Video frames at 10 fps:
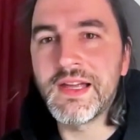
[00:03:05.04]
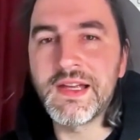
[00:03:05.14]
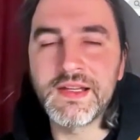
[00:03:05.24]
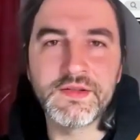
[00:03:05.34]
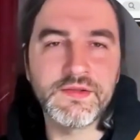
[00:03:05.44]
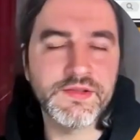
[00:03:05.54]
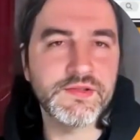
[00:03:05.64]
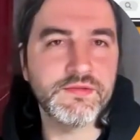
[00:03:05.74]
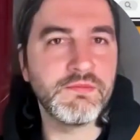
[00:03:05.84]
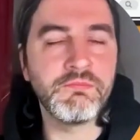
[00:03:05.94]
and
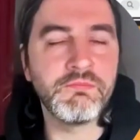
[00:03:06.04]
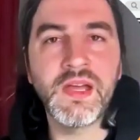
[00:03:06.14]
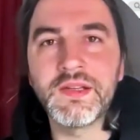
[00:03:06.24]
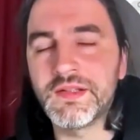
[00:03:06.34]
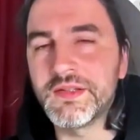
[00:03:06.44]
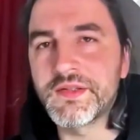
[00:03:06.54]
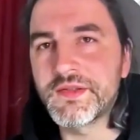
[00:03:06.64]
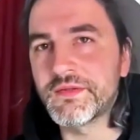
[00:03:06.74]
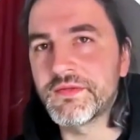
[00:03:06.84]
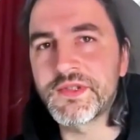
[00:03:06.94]
also embed
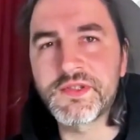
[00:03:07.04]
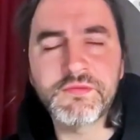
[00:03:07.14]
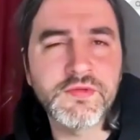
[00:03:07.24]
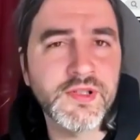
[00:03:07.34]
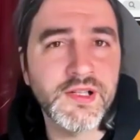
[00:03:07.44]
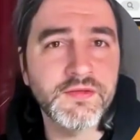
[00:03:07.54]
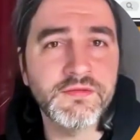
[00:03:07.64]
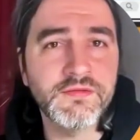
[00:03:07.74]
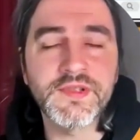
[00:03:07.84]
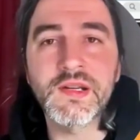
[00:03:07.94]
into Storyline,
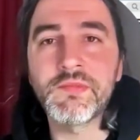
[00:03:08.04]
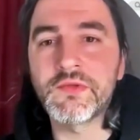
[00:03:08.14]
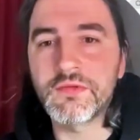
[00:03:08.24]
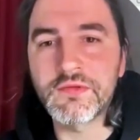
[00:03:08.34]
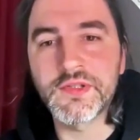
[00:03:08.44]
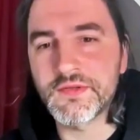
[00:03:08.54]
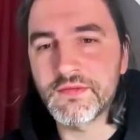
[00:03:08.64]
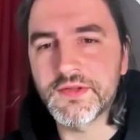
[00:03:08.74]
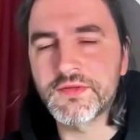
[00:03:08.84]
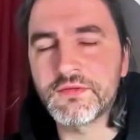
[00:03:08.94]
for example, or into
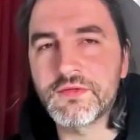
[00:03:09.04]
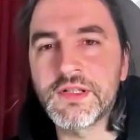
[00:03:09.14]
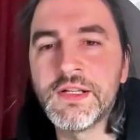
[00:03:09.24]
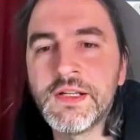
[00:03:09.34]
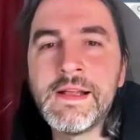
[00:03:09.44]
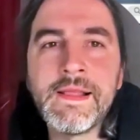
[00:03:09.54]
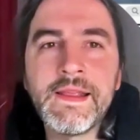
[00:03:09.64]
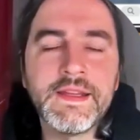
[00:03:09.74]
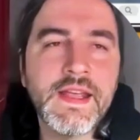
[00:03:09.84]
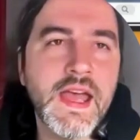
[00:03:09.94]
Lectora.
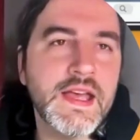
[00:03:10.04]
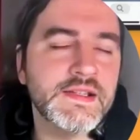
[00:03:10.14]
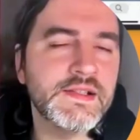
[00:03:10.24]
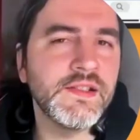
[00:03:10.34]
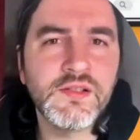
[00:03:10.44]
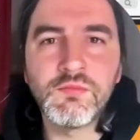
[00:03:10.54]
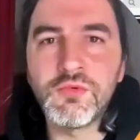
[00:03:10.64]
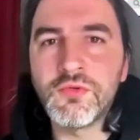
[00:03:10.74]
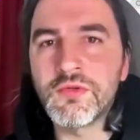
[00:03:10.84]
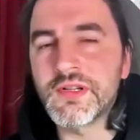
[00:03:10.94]
It has
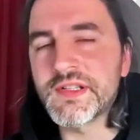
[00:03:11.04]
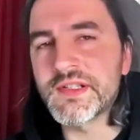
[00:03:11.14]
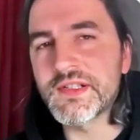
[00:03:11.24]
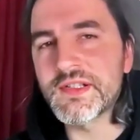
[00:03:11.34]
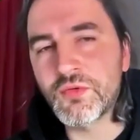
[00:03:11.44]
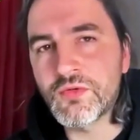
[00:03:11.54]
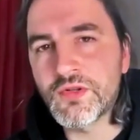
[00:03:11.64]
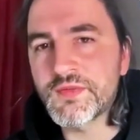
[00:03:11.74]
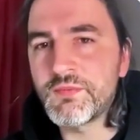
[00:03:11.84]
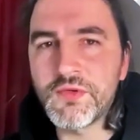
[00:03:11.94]
leaderboards,
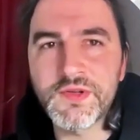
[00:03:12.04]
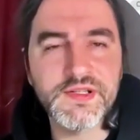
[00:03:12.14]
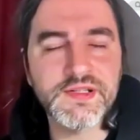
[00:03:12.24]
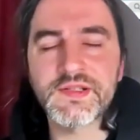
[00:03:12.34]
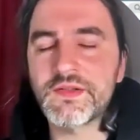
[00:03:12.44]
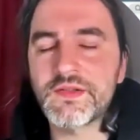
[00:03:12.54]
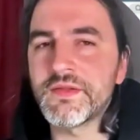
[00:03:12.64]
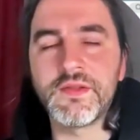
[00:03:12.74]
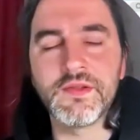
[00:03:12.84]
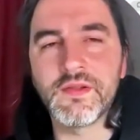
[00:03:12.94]
scores, points,
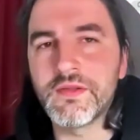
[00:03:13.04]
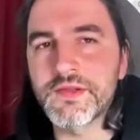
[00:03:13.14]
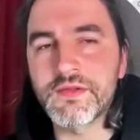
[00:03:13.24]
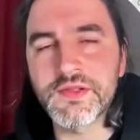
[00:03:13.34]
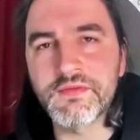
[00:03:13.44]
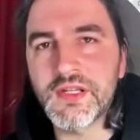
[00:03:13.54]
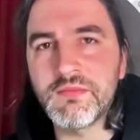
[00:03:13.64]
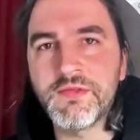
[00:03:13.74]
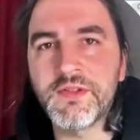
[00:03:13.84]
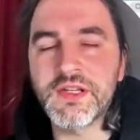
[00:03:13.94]
all sorts of
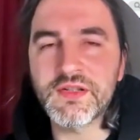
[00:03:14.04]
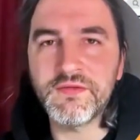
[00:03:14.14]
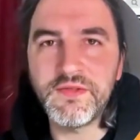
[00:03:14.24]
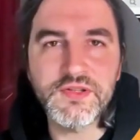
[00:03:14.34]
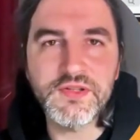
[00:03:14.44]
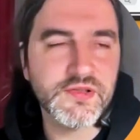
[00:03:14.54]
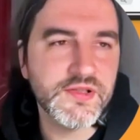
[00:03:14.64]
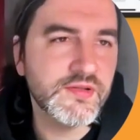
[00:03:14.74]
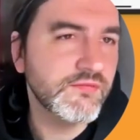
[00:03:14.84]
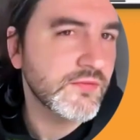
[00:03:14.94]
gamification
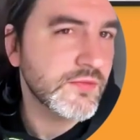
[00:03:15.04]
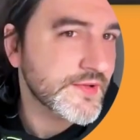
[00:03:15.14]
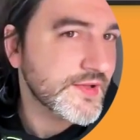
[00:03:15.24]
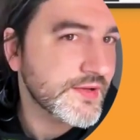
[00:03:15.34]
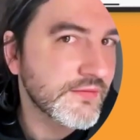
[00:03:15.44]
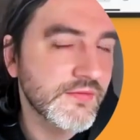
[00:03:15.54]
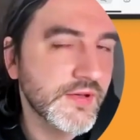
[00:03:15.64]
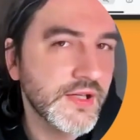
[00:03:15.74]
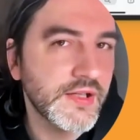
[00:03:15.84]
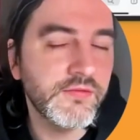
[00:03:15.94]
features. Works
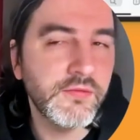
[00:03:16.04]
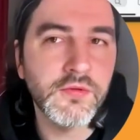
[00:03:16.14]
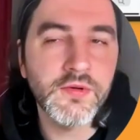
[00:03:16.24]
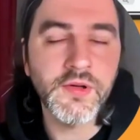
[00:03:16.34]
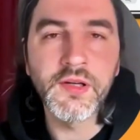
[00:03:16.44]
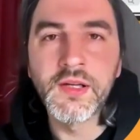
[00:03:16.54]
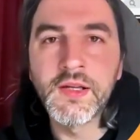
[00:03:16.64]
great for